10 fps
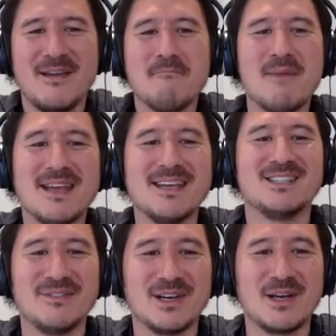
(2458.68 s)
make
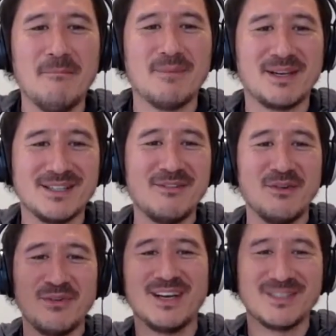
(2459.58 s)
each other come, because
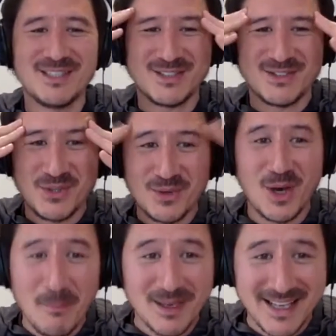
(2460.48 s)
everything else is just too
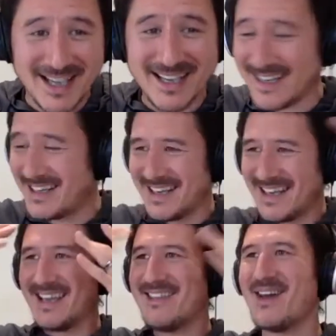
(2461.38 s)
complicated
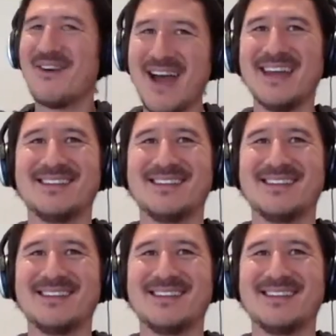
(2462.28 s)
in their head.